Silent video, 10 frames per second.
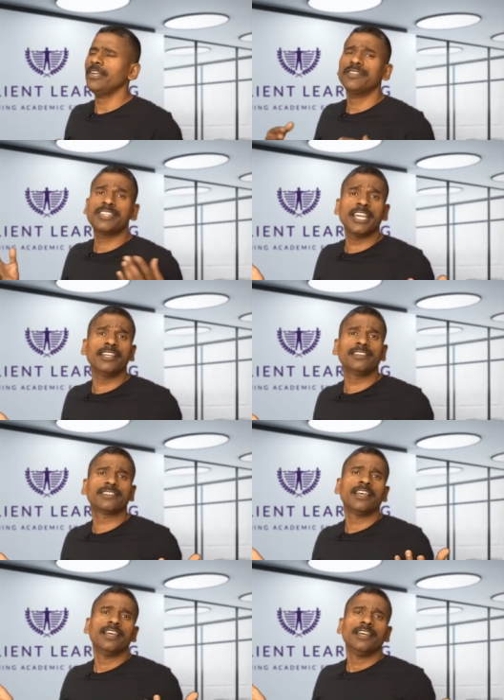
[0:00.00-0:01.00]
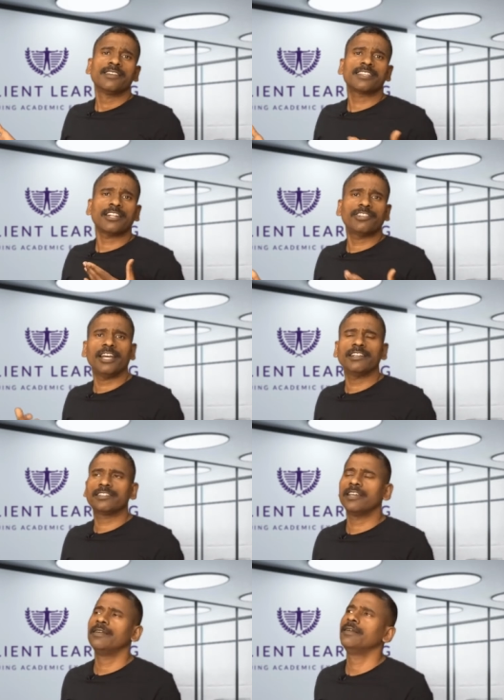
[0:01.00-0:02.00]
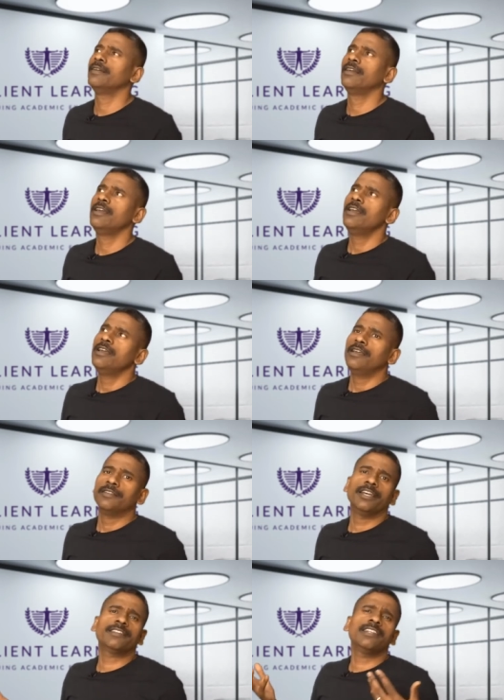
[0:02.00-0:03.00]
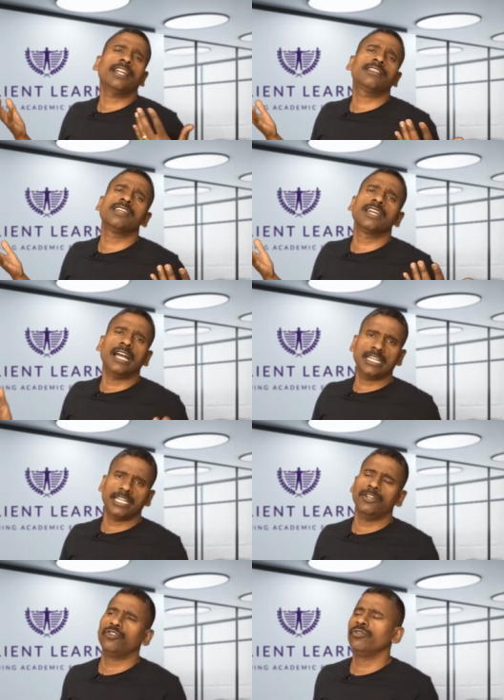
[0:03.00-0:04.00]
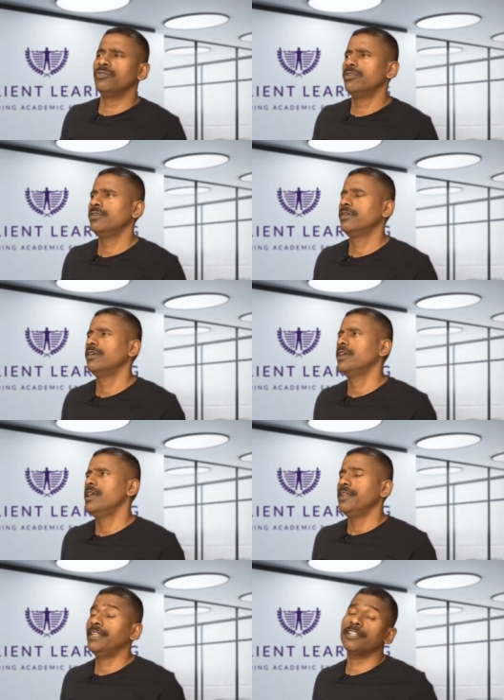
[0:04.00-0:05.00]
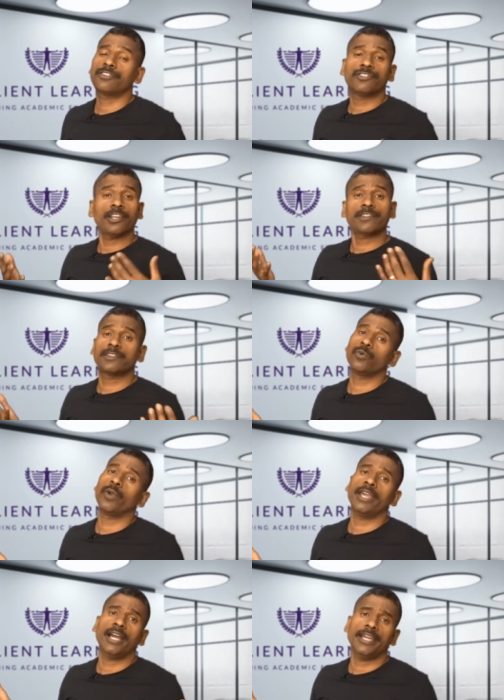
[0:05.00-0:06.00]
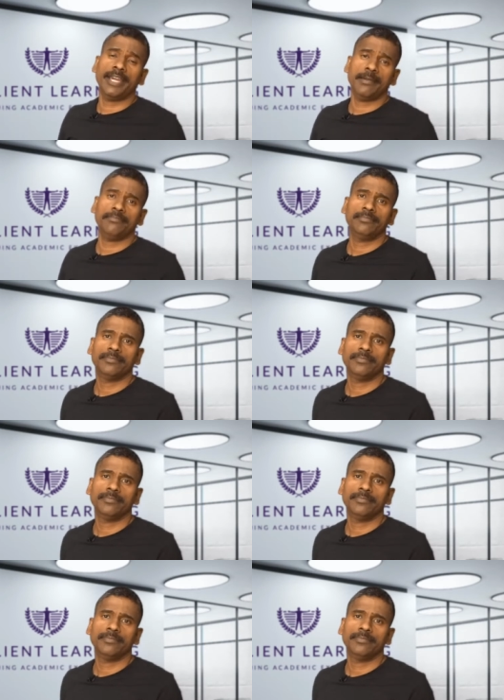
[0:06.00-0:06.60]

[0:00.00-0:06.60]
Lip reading: things such as, there's nothing I can do. That's just the way I am.